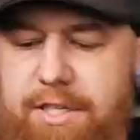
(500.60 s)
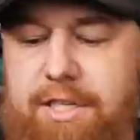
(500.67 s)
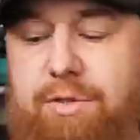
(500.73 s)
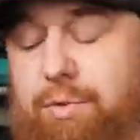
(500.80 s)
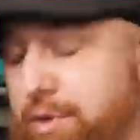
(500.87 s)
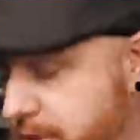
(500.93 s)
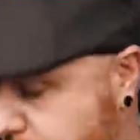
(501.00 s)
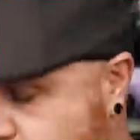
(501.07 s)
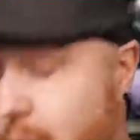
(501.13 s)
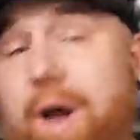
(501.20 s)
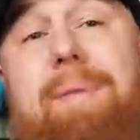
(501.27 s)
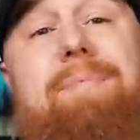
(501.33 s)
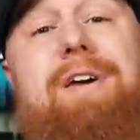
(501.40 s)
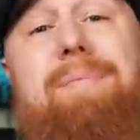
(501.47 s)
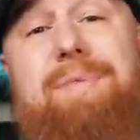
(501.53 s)
She's really
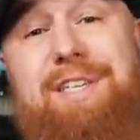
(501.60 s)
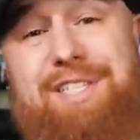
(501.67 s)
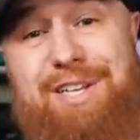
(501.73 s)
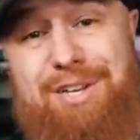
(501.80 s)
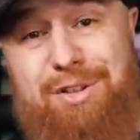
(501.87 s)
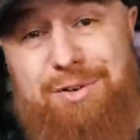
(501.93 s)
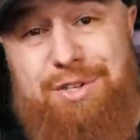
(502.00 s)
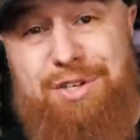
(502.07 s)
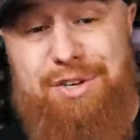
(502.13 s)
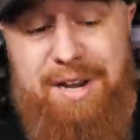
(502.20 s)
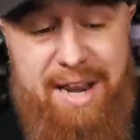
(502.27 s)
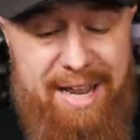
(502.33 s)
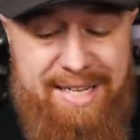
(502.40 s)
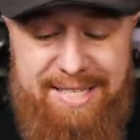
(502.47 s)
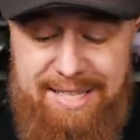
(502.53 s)
webbed up this enclosure
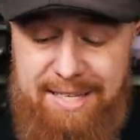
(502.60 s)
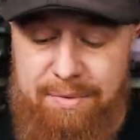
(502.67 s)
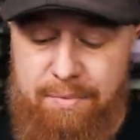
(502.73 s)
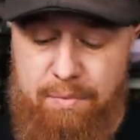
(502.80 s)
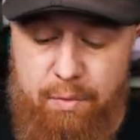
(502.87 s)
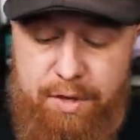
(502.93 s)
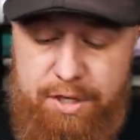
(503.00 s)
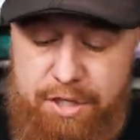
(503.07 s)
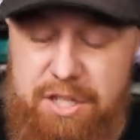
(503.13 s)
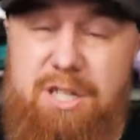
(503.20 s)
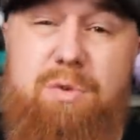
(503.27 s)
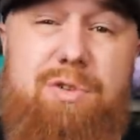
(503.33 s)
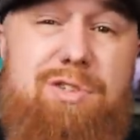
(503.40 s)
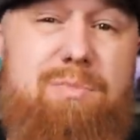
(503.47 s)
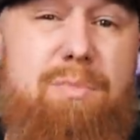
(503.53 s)
nicely. When she
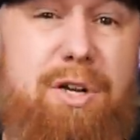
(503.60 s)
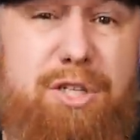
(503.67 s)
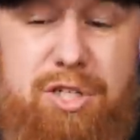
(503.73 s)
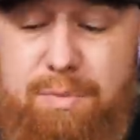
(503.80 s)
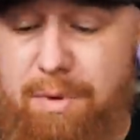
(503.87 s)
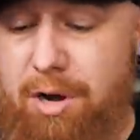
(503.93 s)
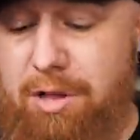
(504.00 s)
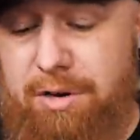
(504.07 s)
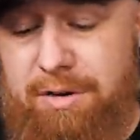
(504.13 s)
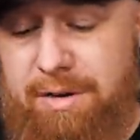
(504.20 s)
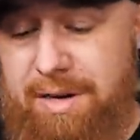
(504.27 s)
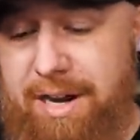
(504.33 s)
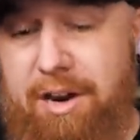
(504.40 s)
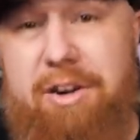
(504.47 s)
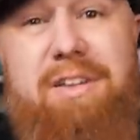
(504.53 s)
was much smaller,
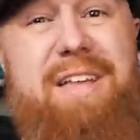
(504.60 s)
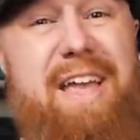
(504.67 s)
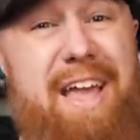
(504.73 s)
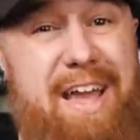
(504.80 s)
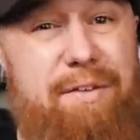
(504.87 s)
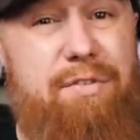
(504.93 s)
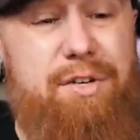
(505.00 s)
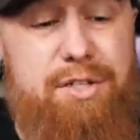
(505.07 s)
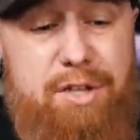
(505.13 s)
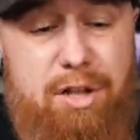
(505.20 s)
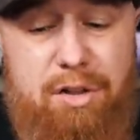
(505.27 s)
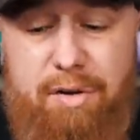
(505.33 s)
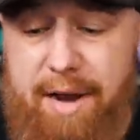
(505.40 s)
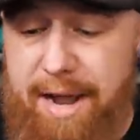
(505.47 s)
I hardly ever saw her